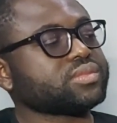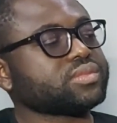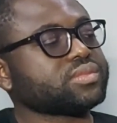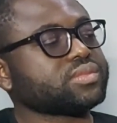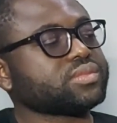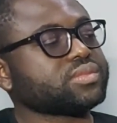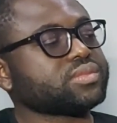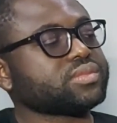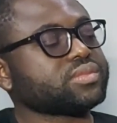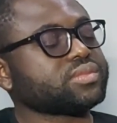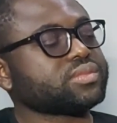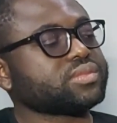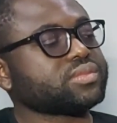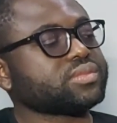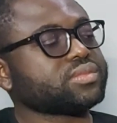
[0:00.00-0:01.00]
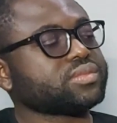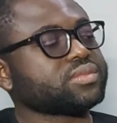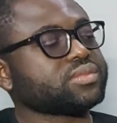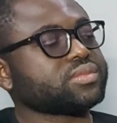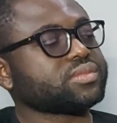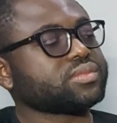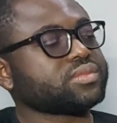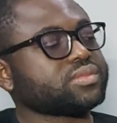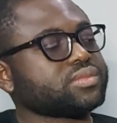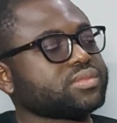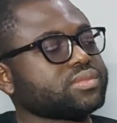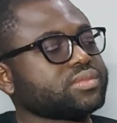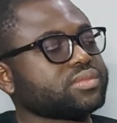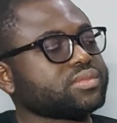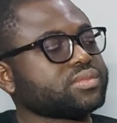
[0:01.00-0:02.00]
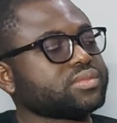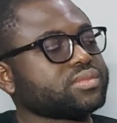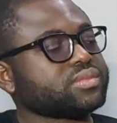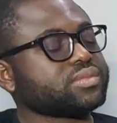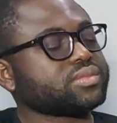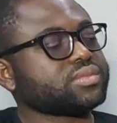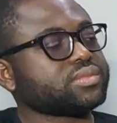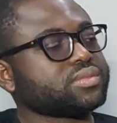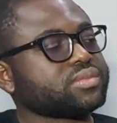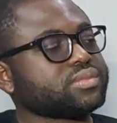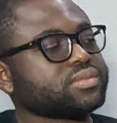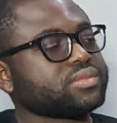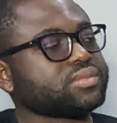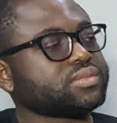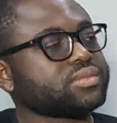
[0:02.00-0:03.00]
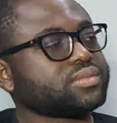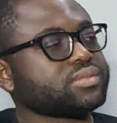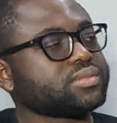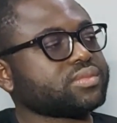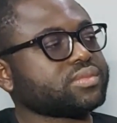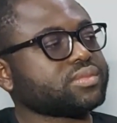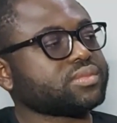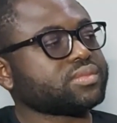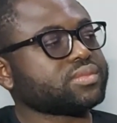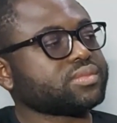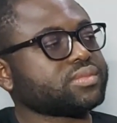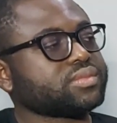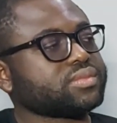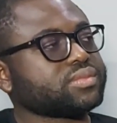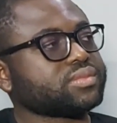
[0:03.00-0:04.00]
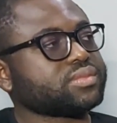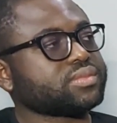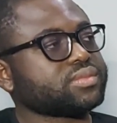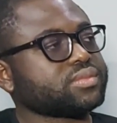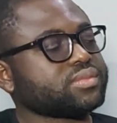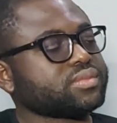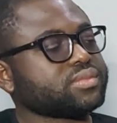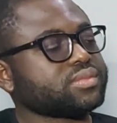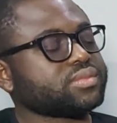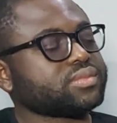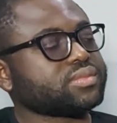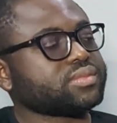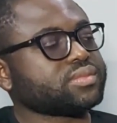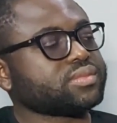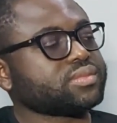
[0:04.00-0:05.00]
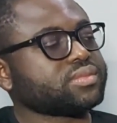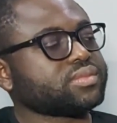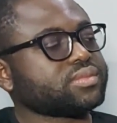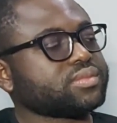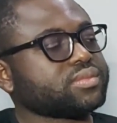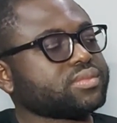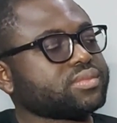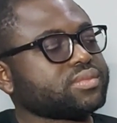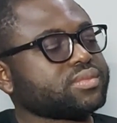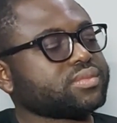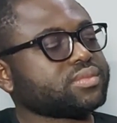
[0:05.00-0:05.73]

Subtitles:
(not speaking)